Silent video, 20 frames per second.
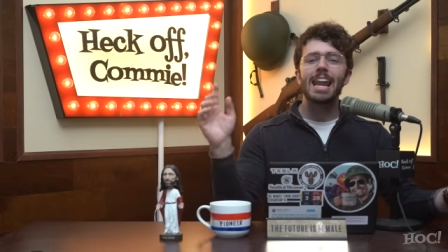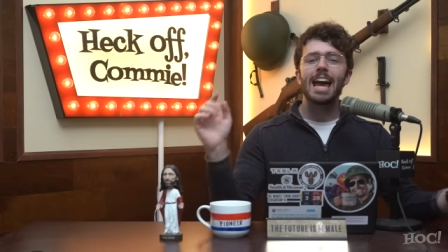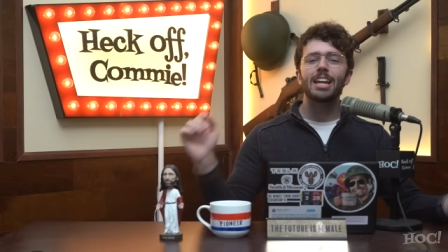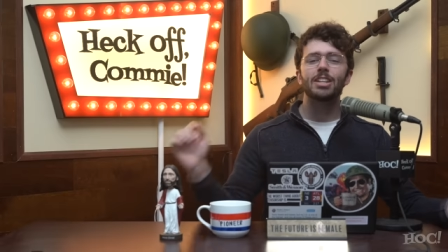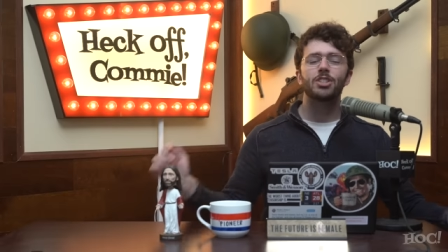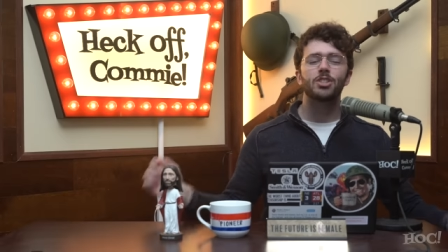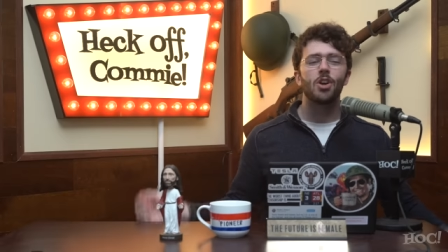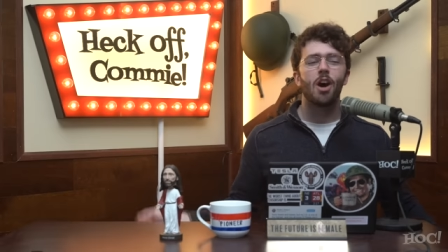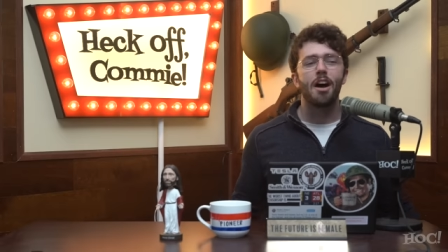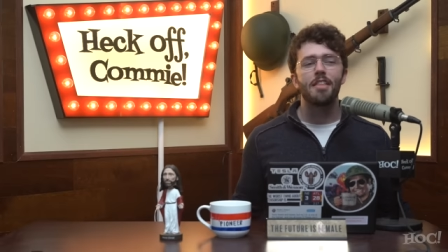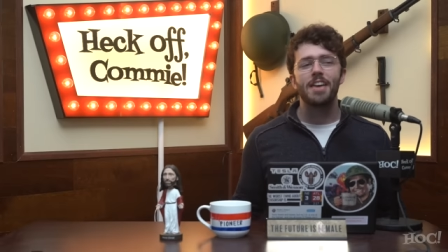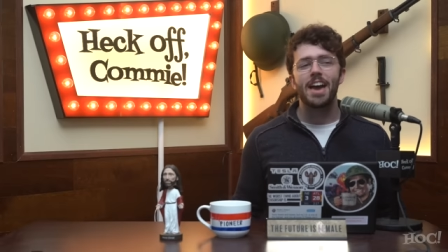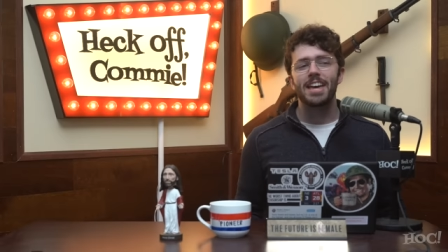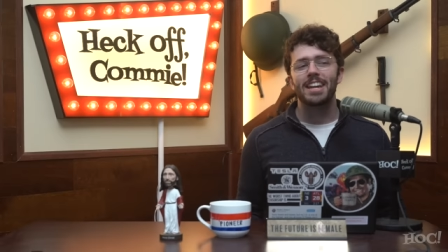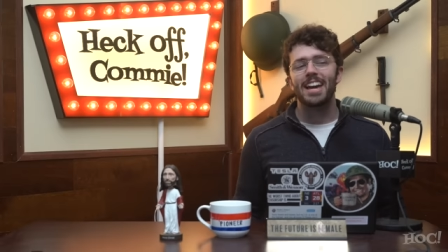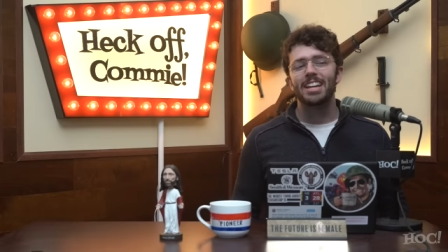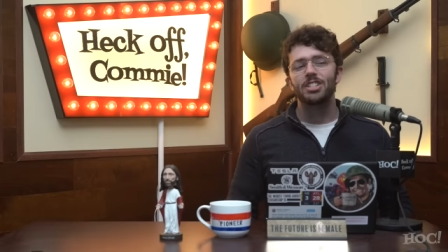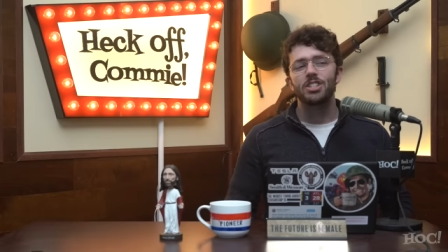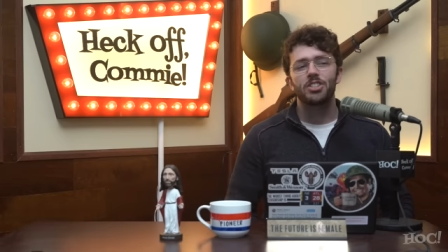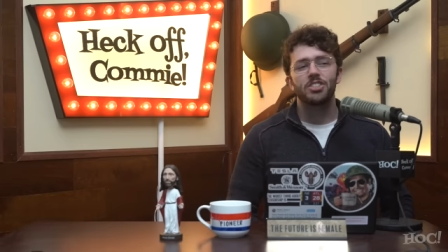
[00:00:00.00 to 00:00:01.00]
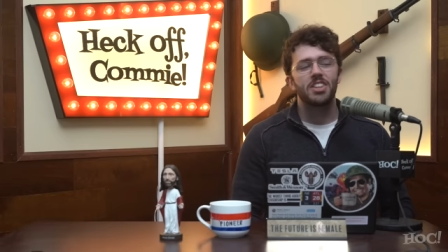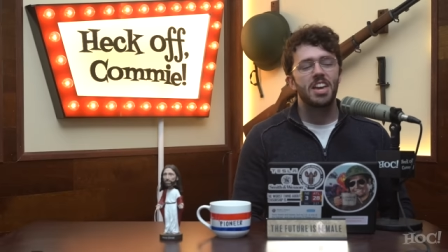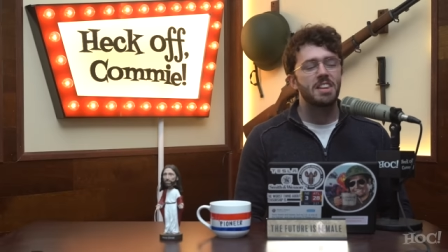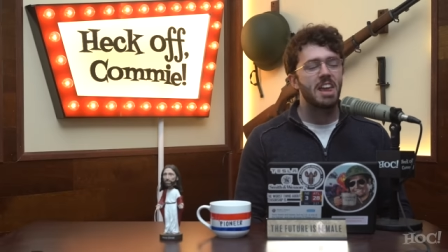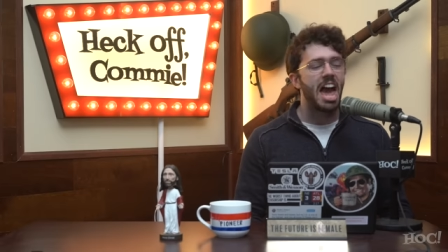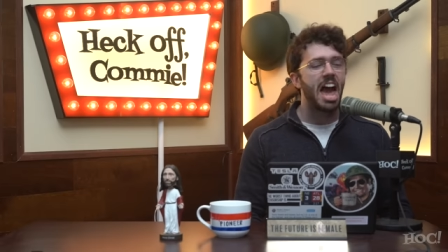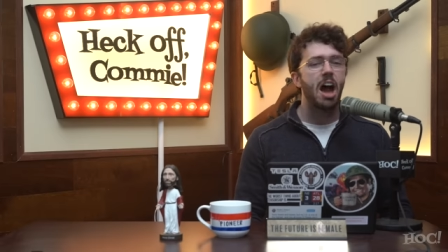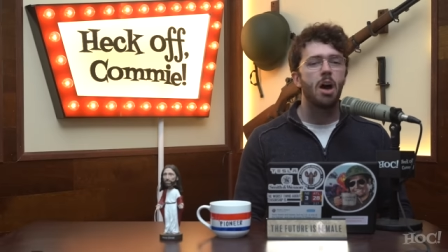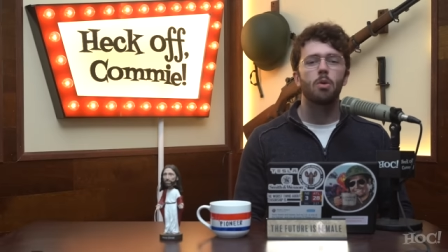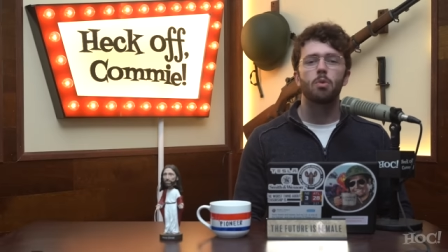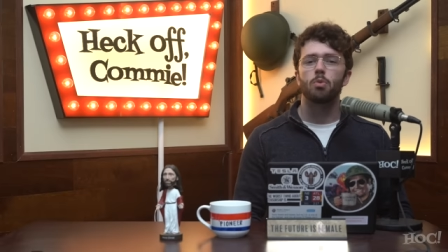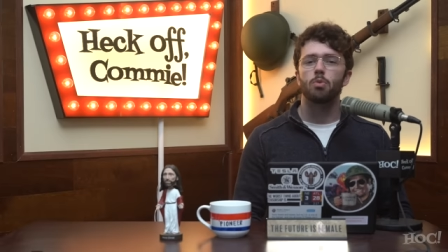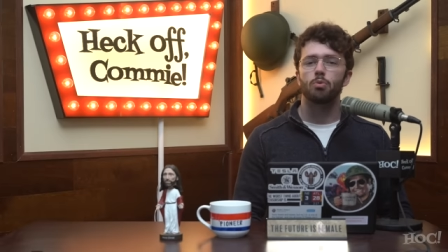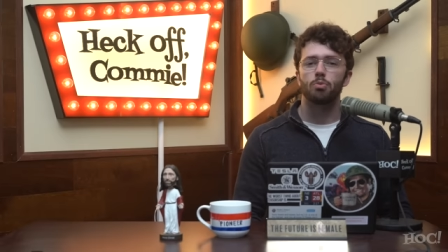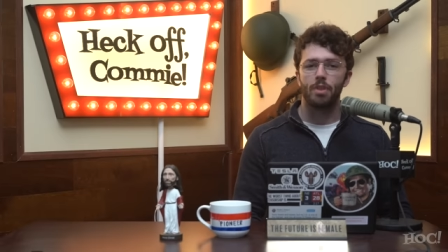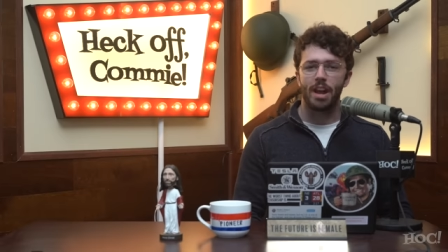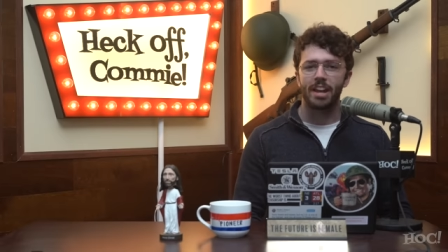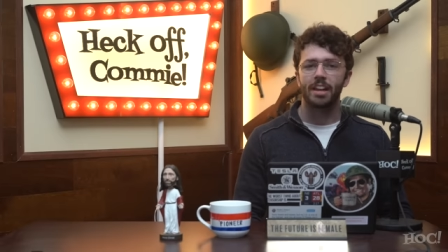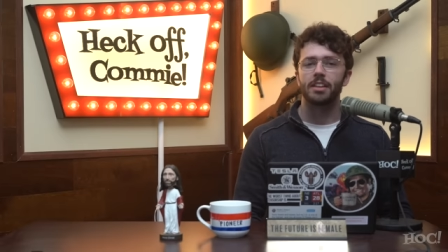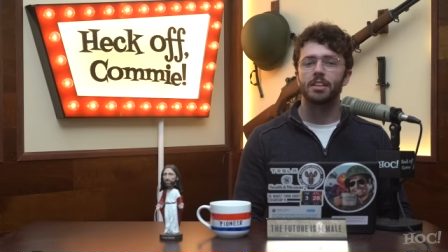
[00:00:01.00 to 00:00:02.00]
I saw that and I just said, how
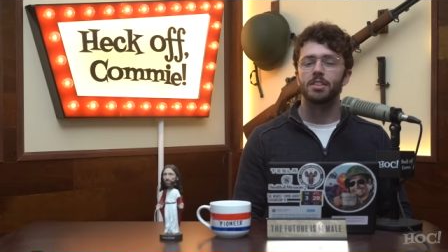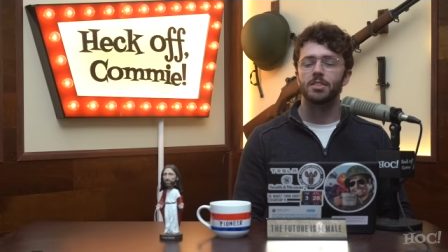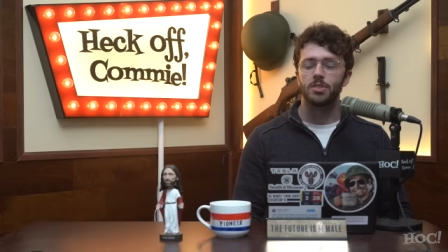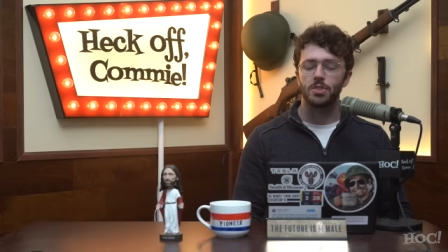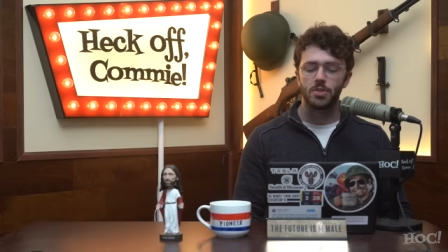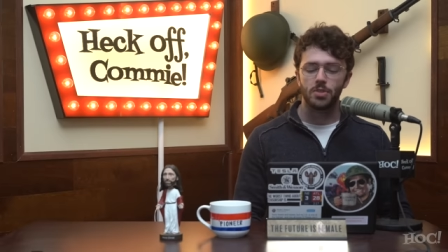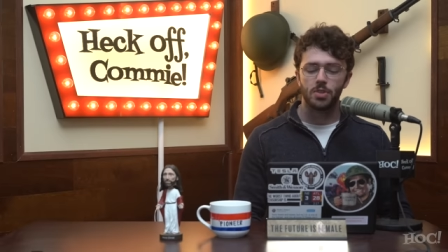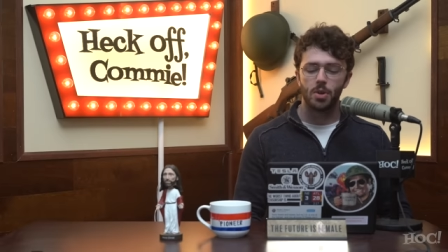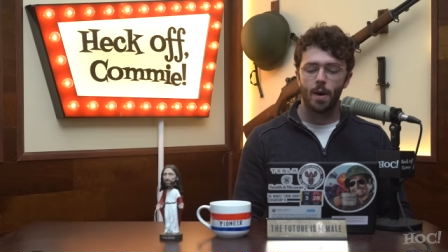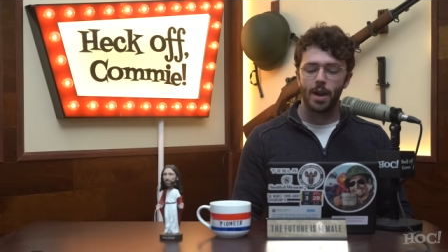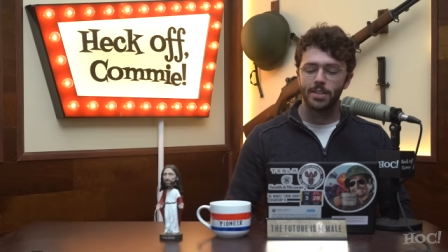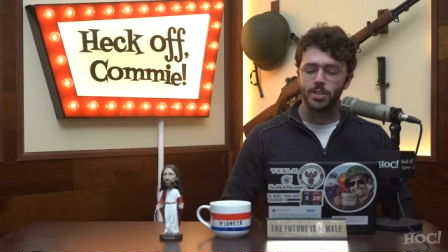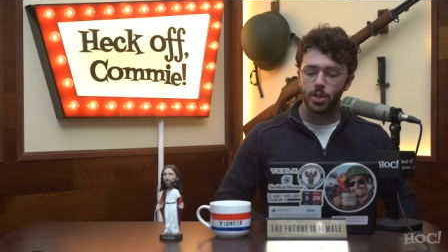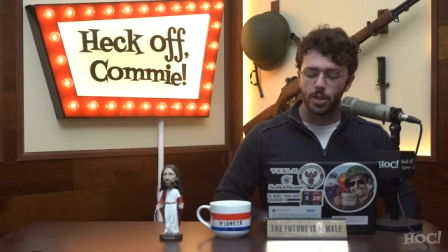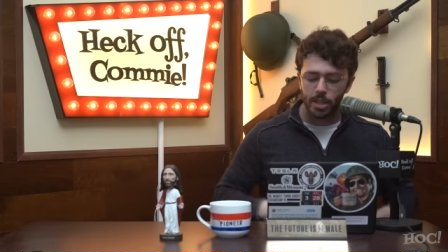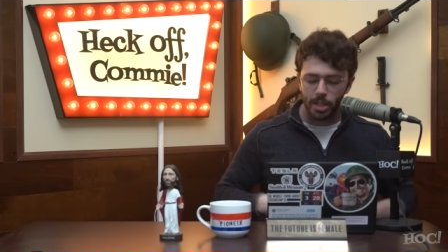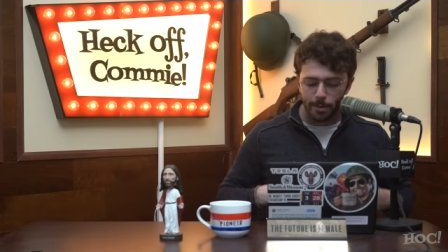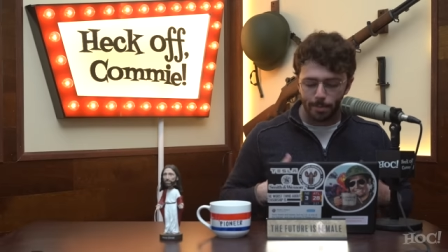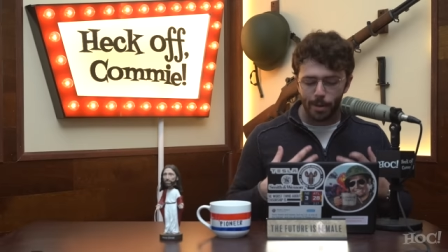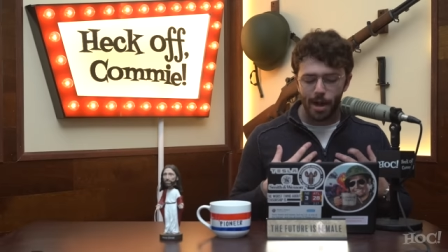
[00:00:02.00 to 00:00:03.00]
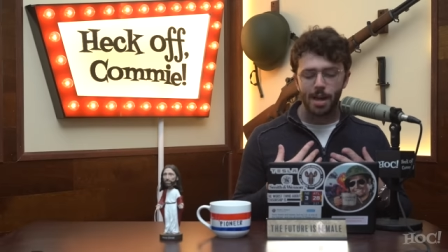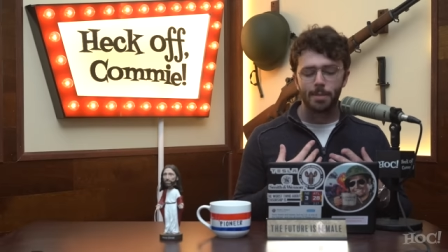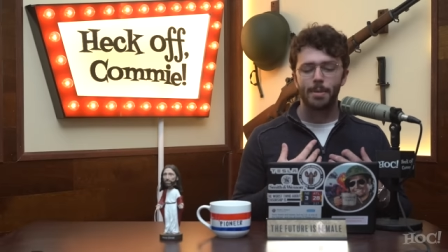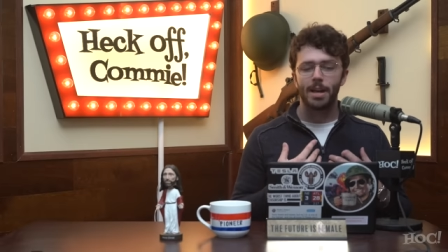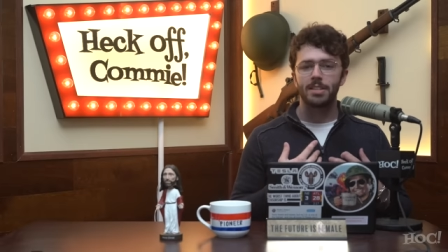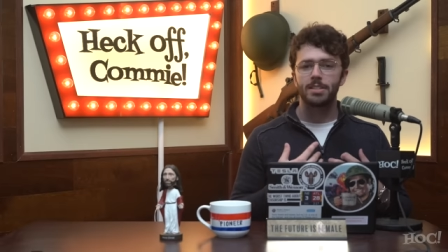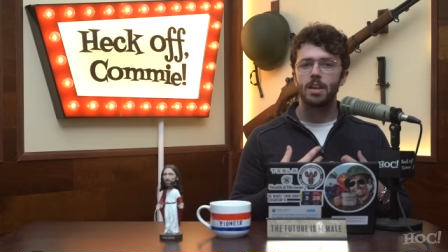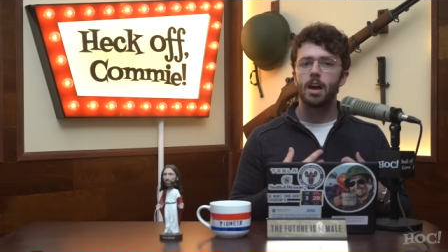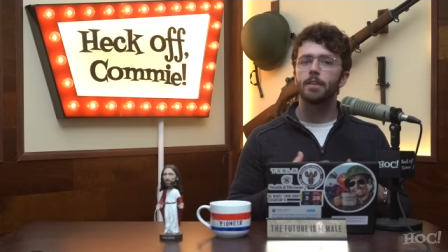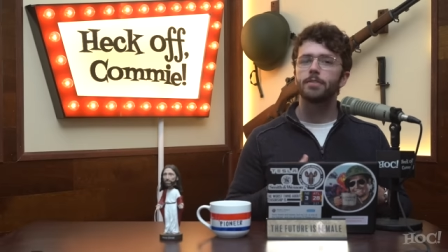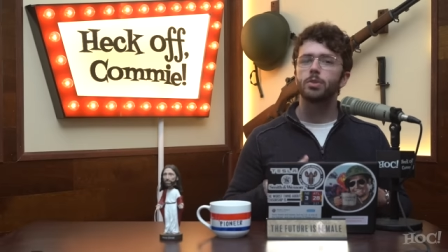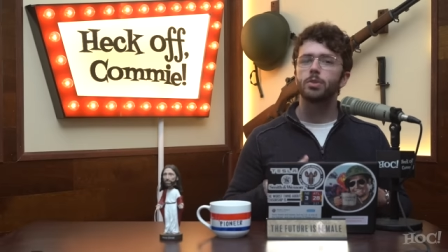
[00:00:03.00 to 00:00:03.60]
reckless. And so I took it upon myself